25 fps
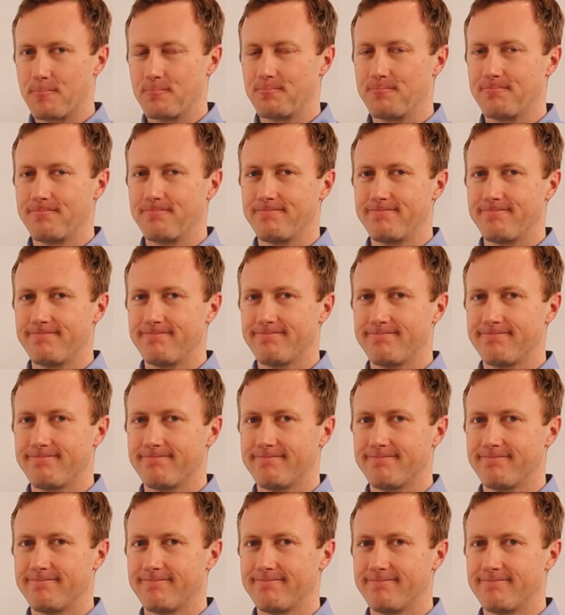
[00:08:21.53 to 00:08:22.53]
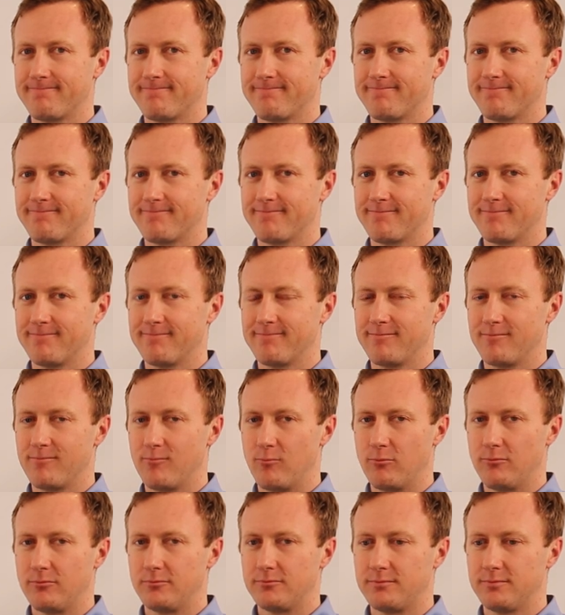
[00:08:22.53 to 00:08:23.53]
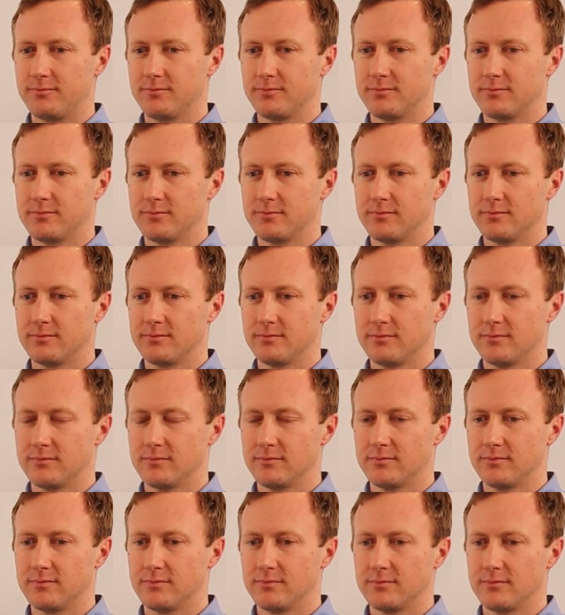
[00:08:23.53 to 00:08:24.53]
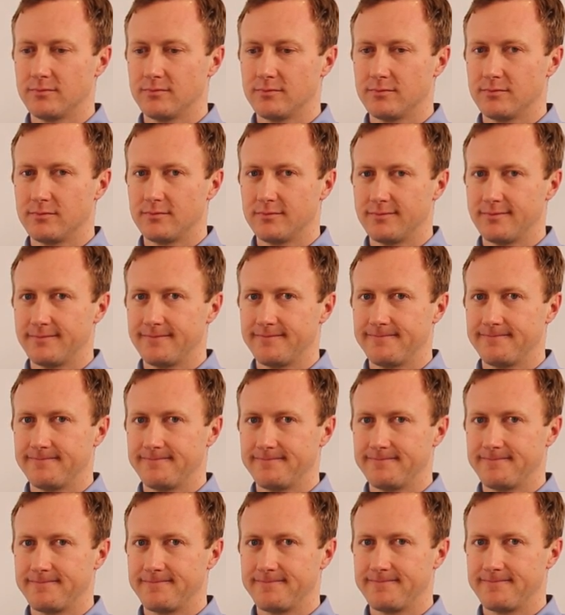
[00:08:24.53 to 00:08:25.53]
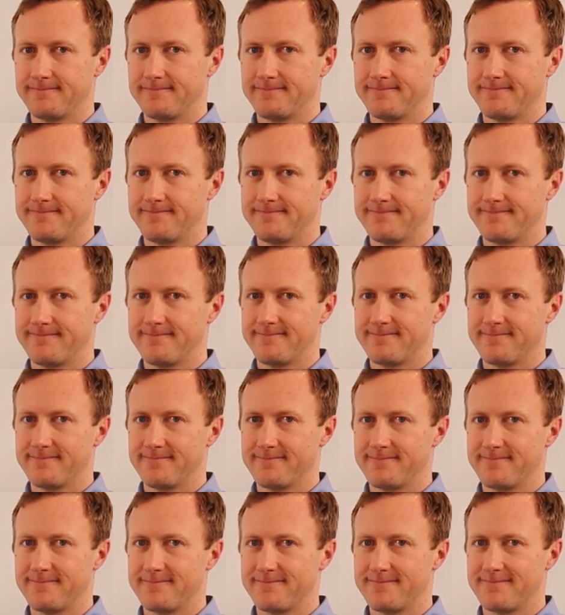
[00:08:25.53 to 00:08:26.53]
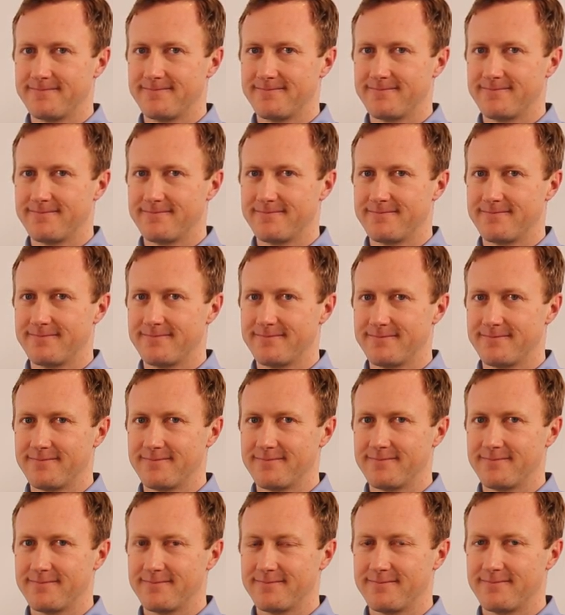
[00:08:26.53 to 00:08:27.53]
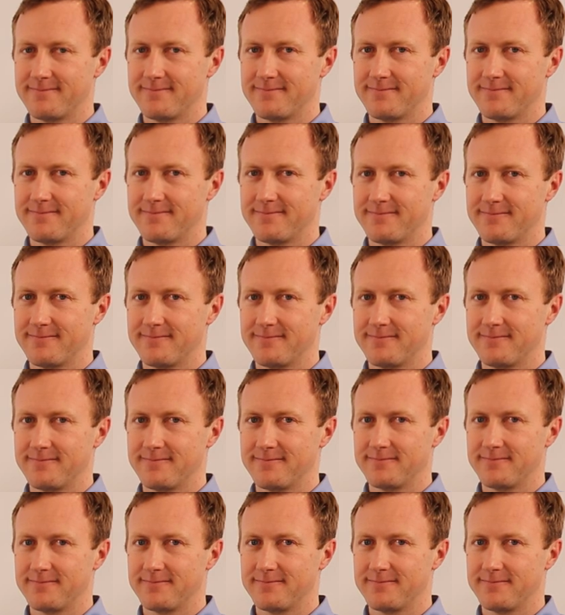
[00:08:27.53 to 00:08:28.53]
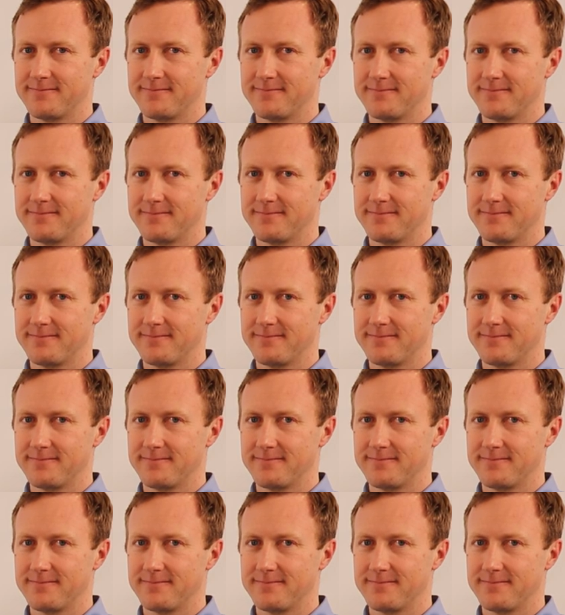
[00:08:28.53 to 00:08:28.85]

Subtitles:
No words are spoken by the person on screen.